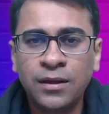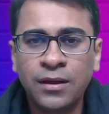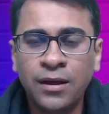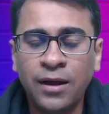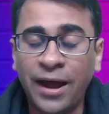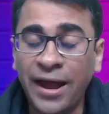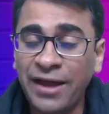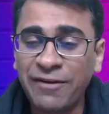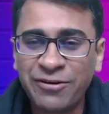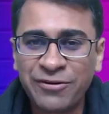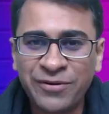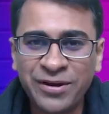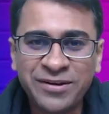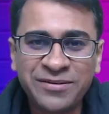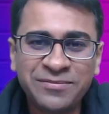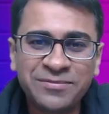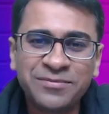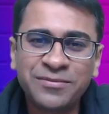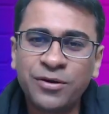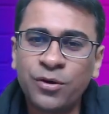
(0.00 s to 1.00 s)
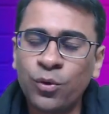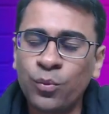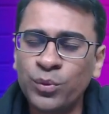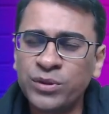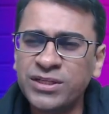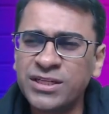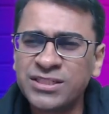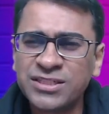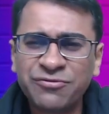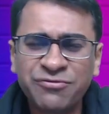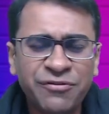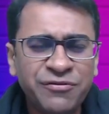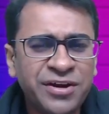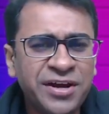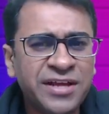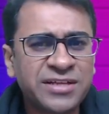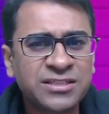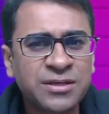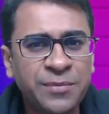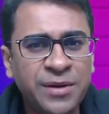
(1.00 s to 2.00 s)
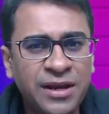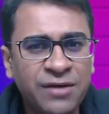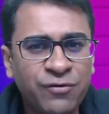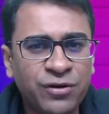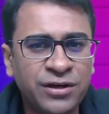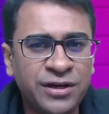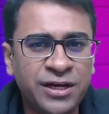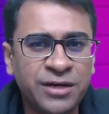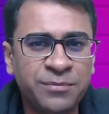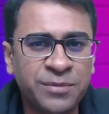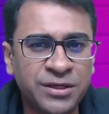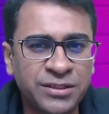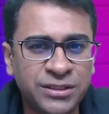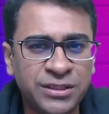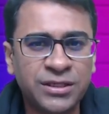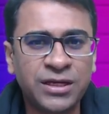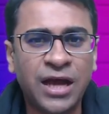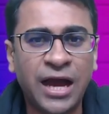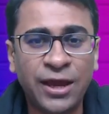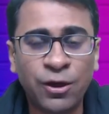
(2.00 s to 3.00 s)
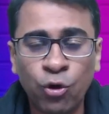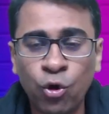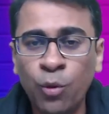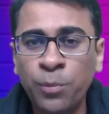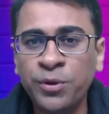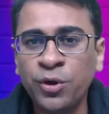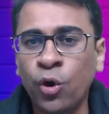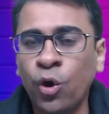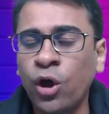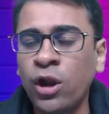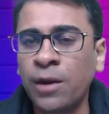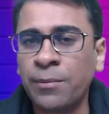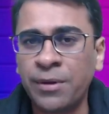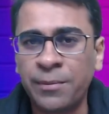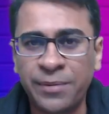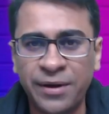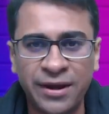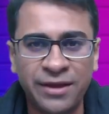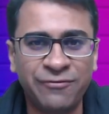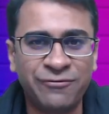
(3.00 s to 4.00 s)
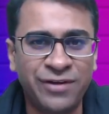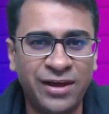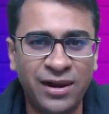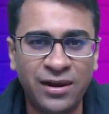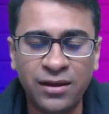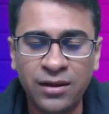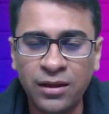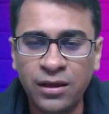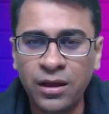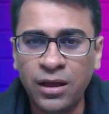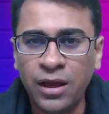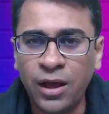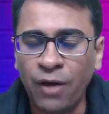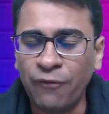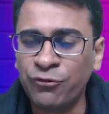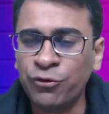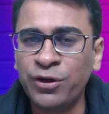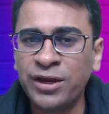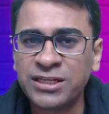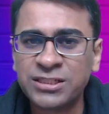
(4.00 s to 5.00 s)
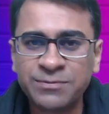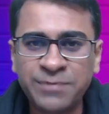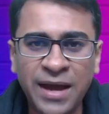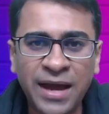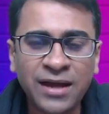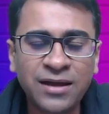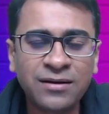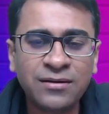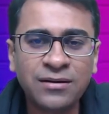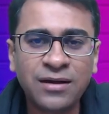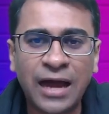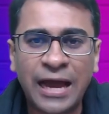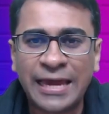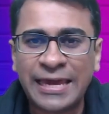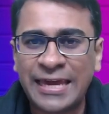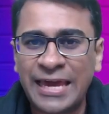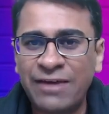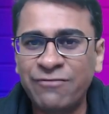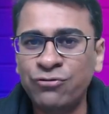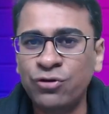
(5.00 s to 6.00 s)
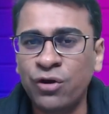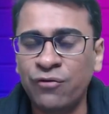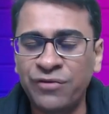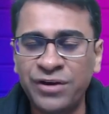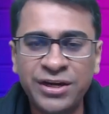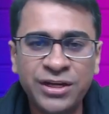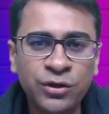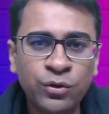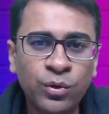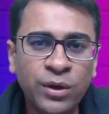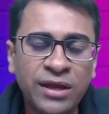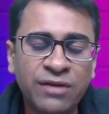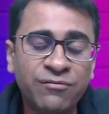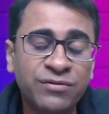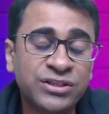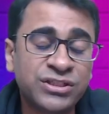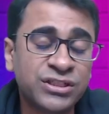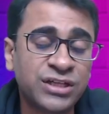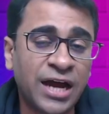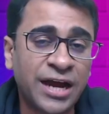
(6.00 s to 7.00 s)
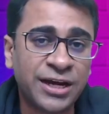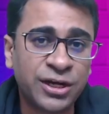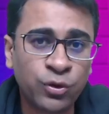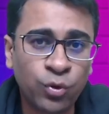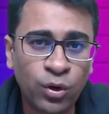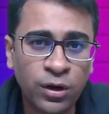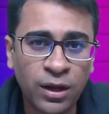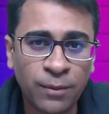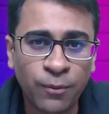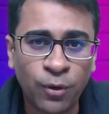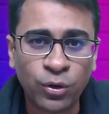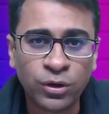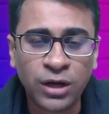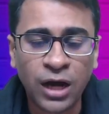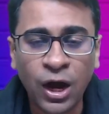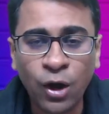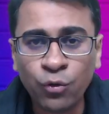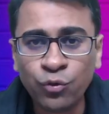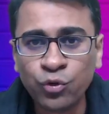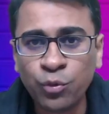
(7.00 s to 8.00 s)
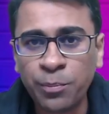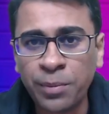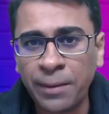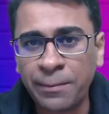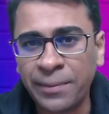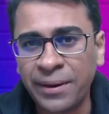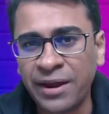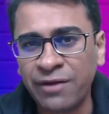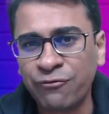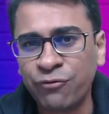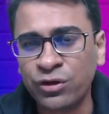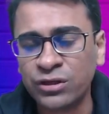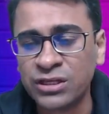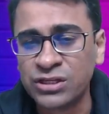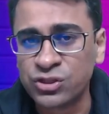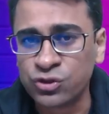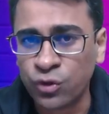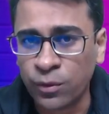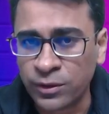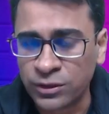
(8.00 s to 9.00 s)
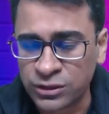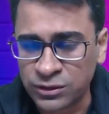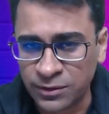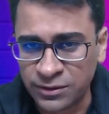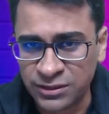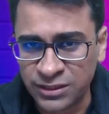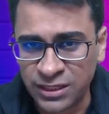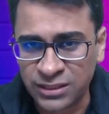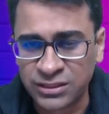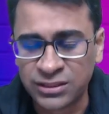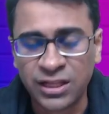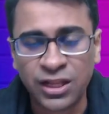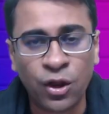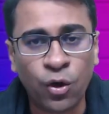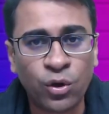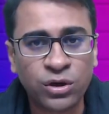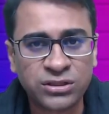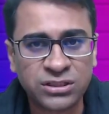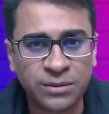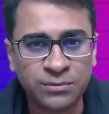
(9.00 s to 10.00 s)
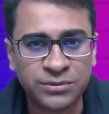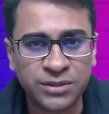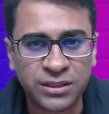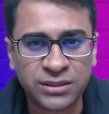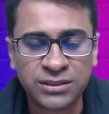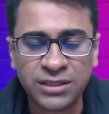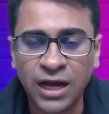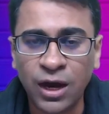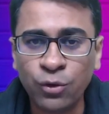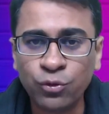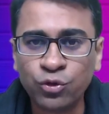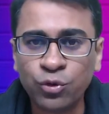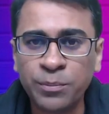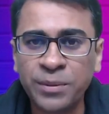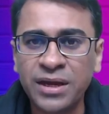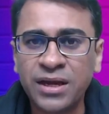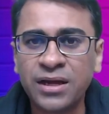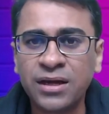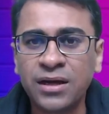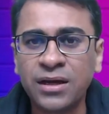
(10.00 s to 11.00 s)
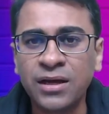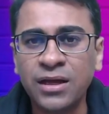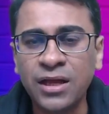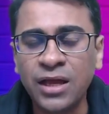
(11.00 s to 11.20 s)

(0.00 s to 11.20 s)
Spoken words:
Hi everyone, with just a 50 days remaining for NEET PG, I hope you all are preparing well. A few days back, I gave you a video in which I told about how to prepare for the small subjects, long subjects, how to make a